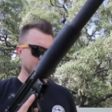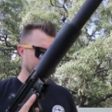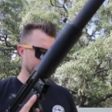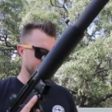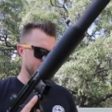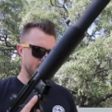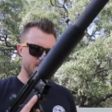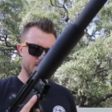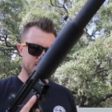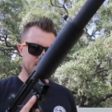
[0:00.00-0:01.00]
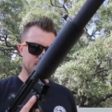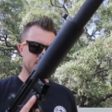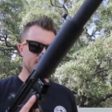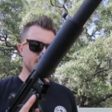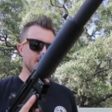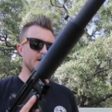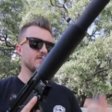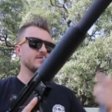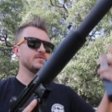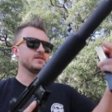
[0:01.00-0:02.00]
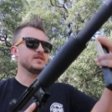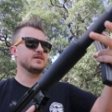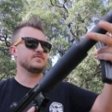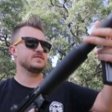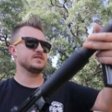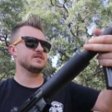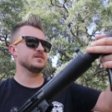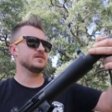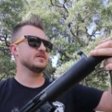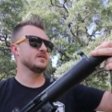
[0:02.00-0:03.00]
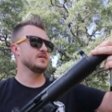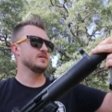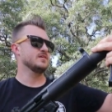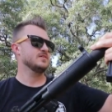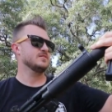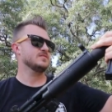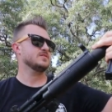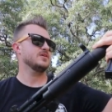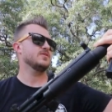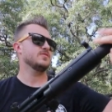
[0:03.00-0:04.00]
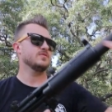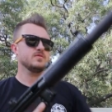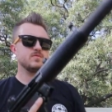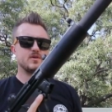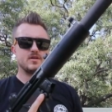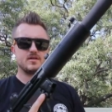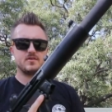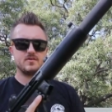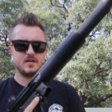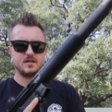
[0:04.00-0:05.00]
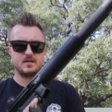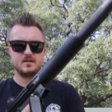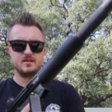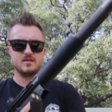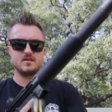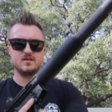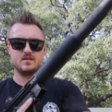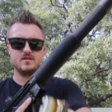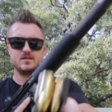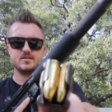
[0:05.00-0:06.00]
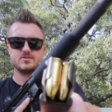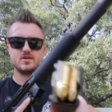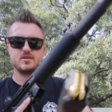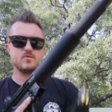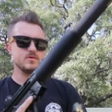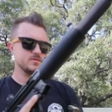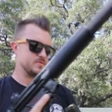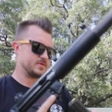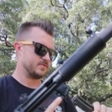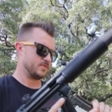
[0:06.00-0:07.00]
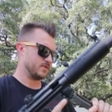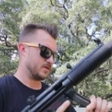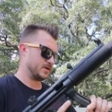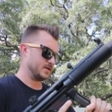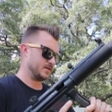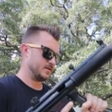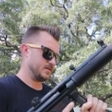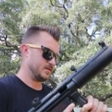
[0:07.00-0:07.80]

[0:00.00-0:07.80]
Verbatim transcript: I actually heard it uh, pretty loud in my left ear. So we're gonna go ahead and try the 124 grain.